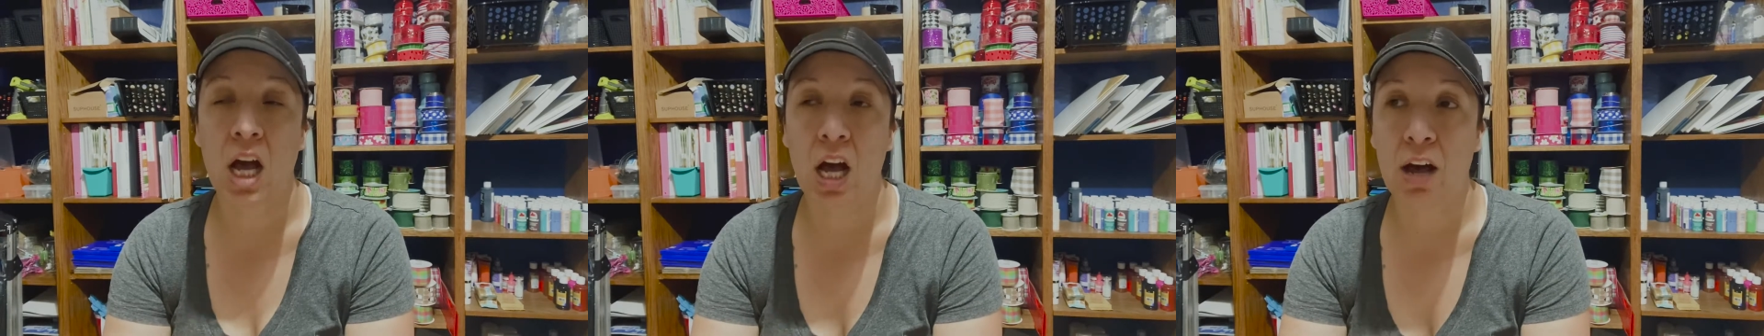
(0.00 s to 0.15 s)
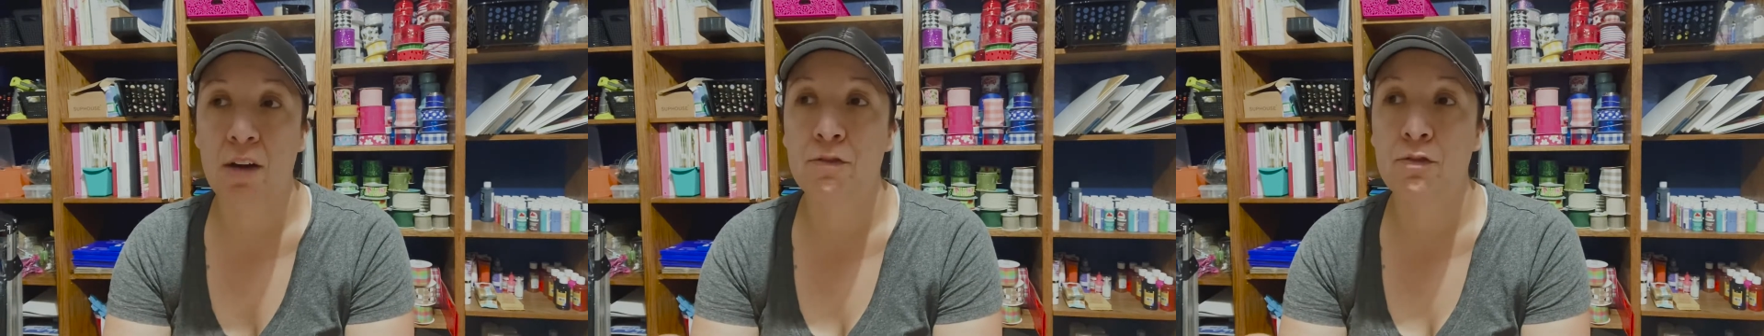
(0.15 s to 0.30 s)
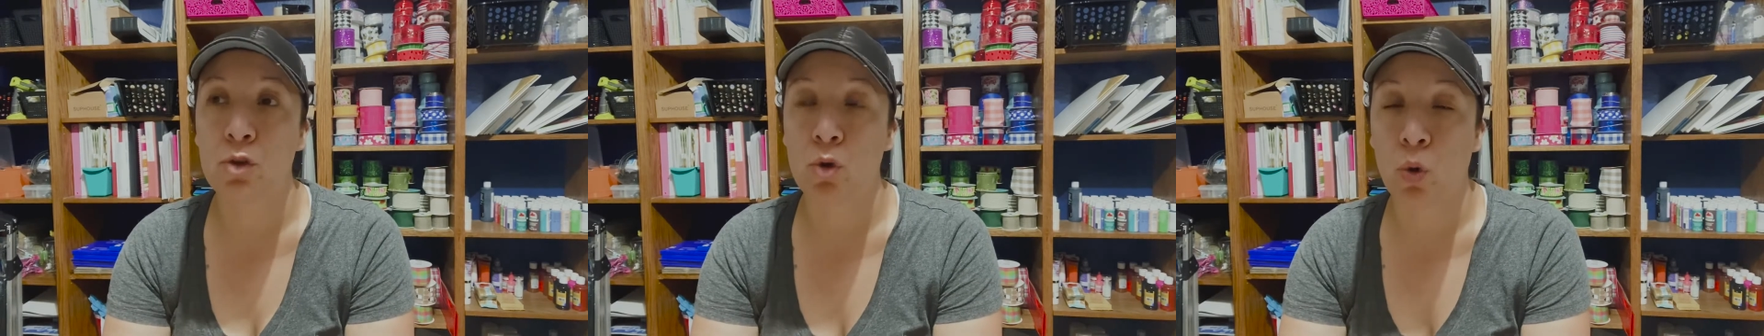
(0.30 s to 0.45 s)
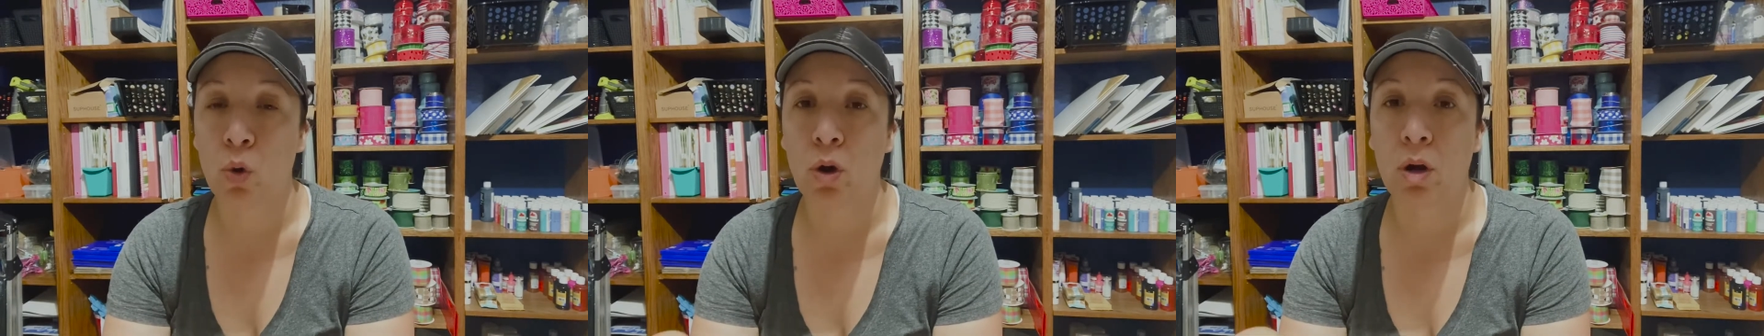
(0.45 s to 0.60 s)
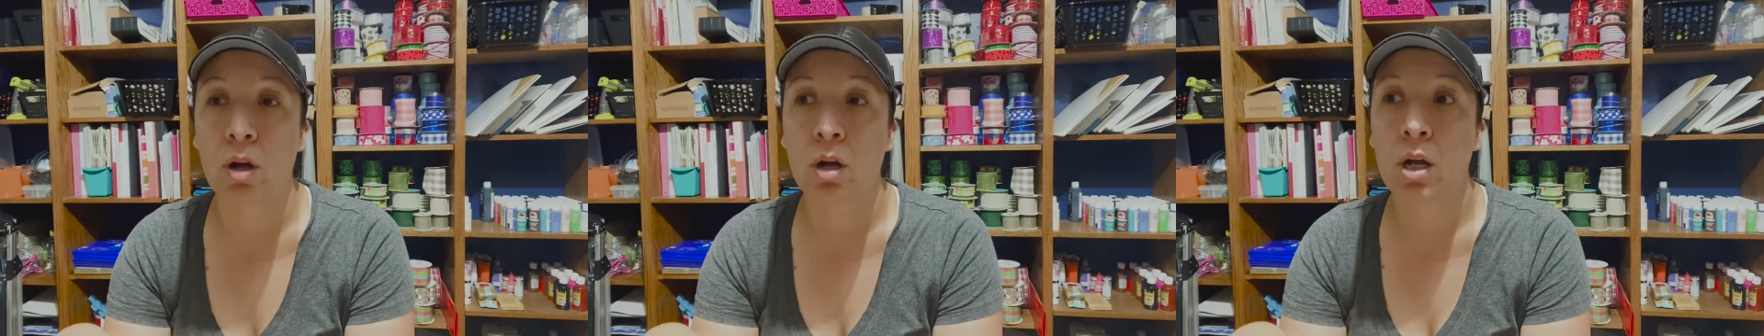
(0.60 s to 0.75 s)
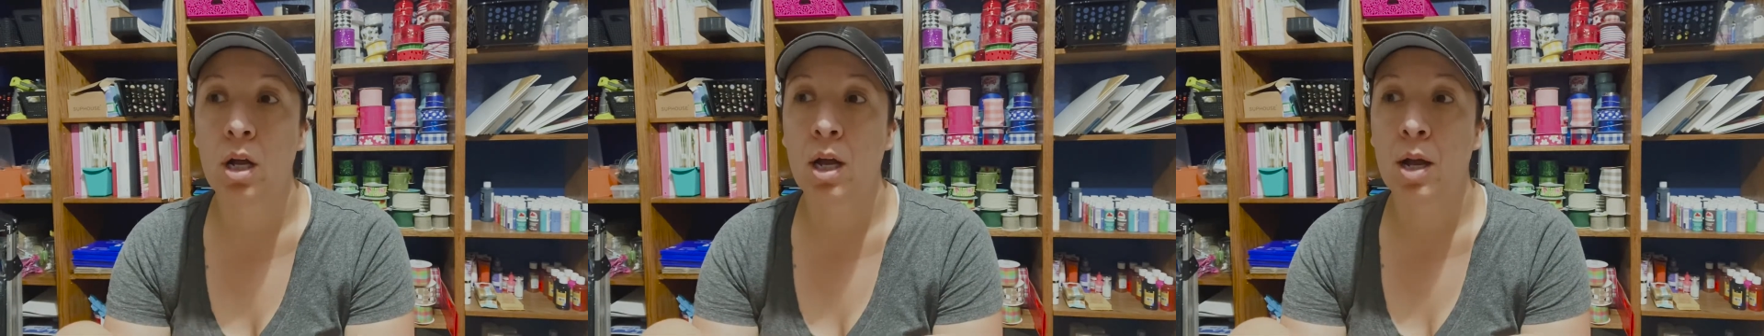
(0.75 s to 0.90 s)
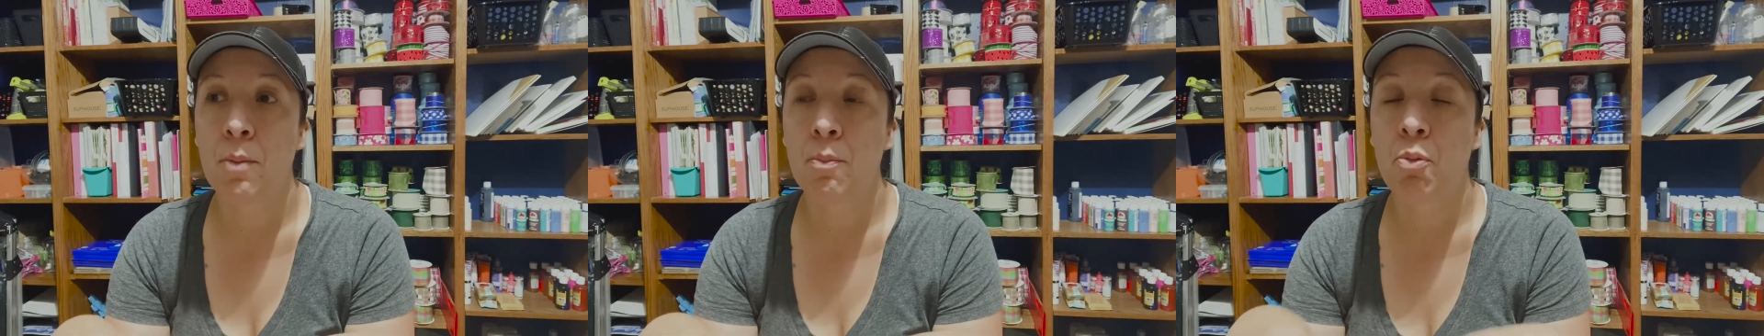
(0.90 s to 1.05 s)
of your
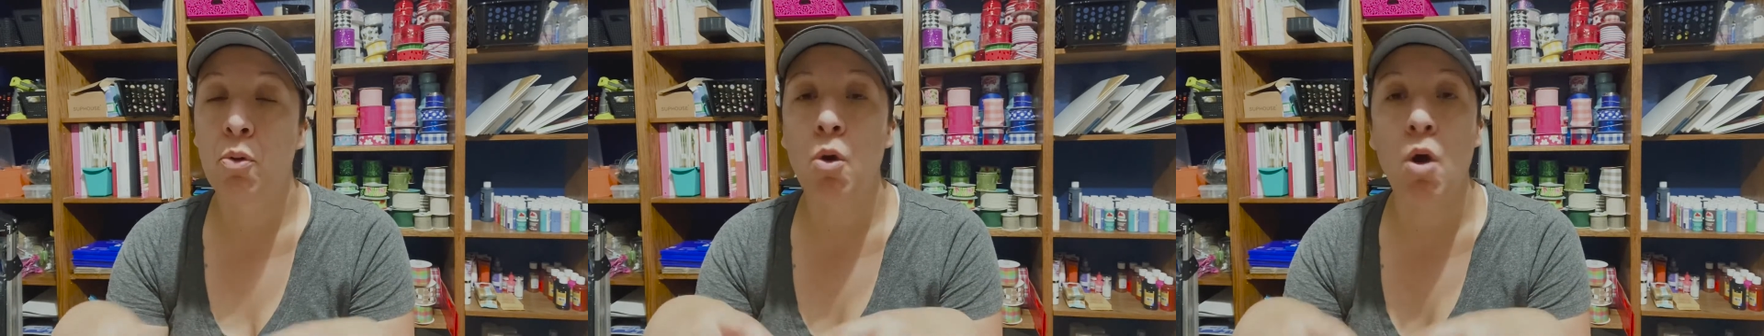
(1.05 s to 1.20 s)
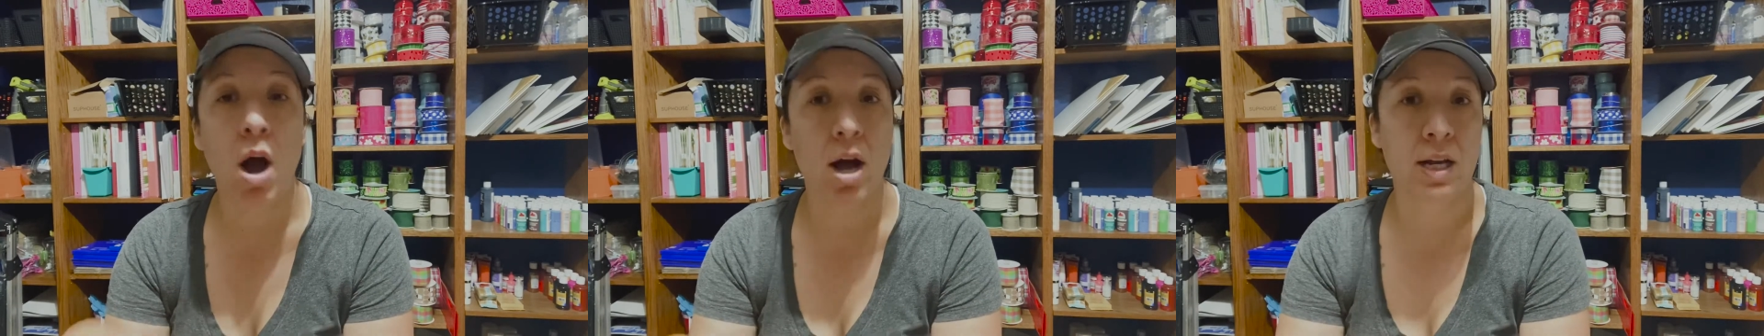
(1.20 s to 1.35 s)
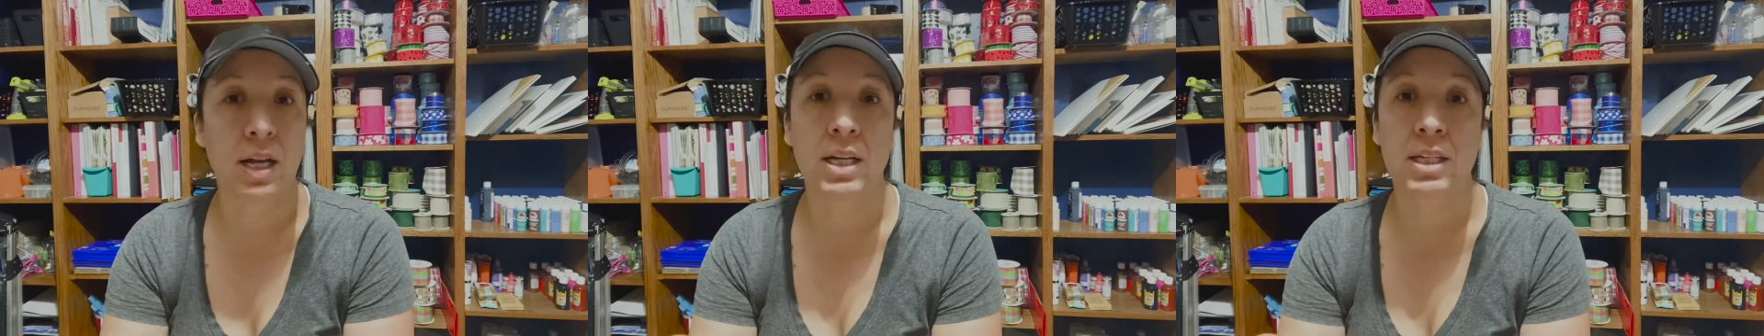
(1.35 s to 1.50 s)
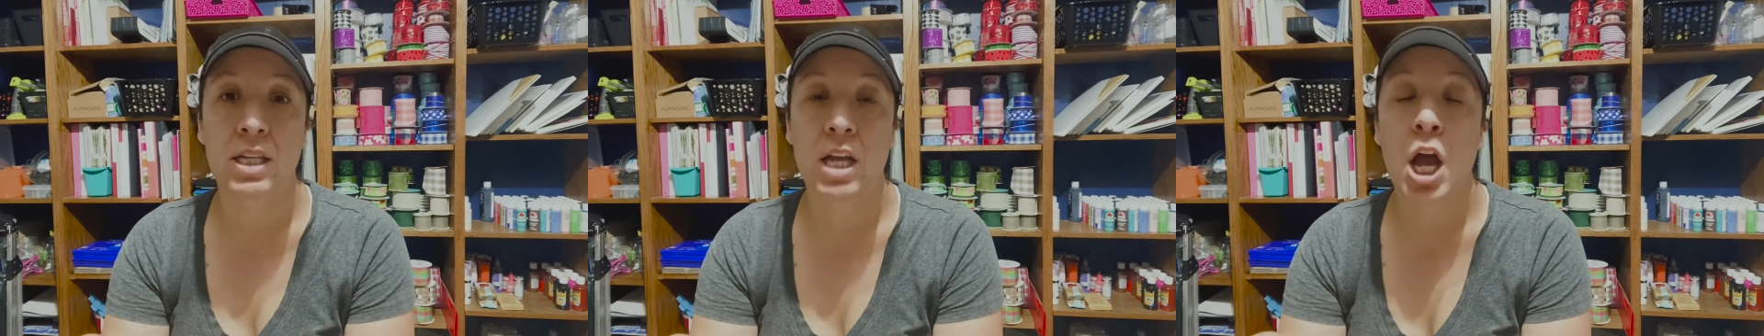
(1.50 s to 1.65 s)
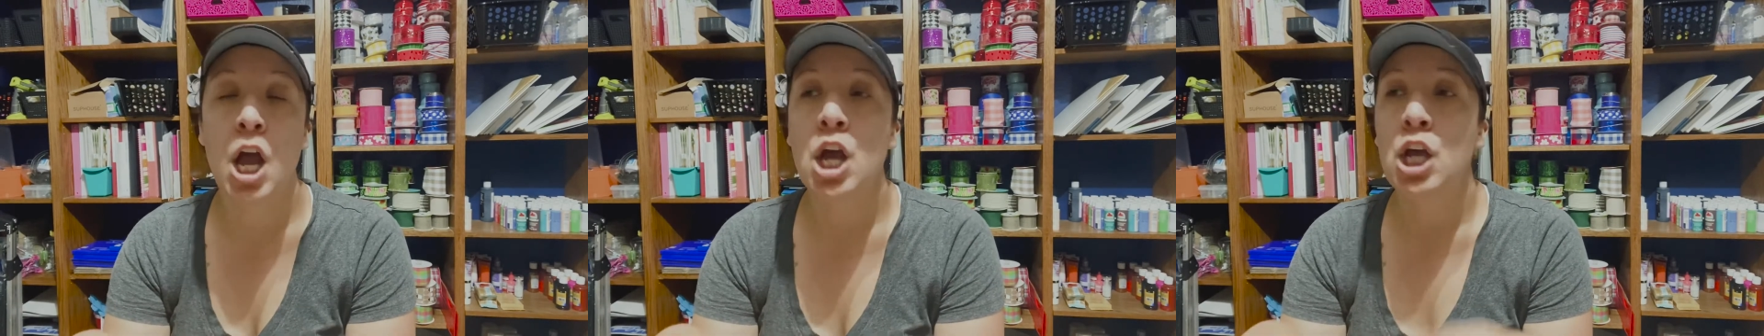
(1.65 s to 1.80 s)
product.